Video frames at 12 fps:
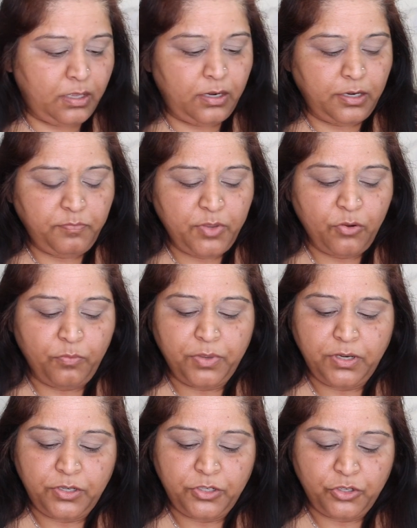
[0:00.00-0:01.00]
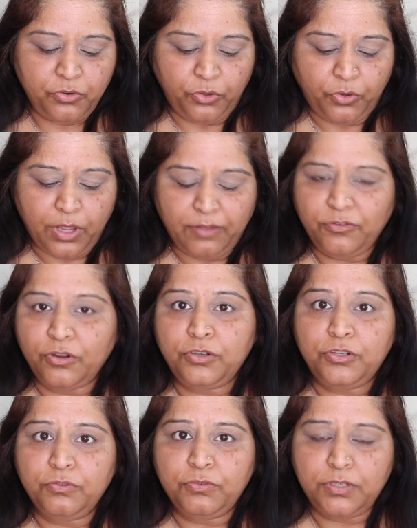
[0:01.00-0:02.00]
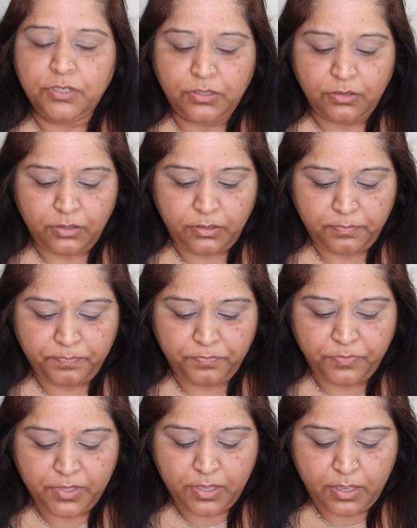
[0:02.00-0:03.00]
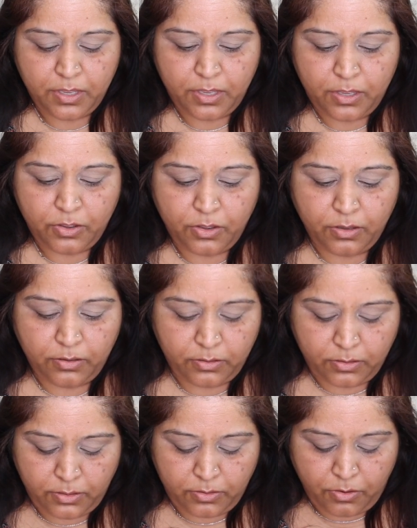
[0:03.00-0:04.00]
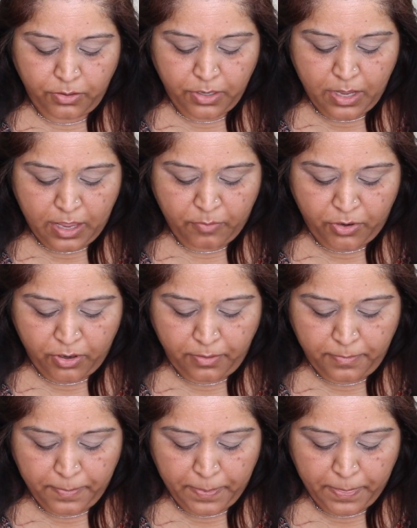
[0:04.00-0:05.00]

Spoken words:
let me open and show you. I have not used it on camera.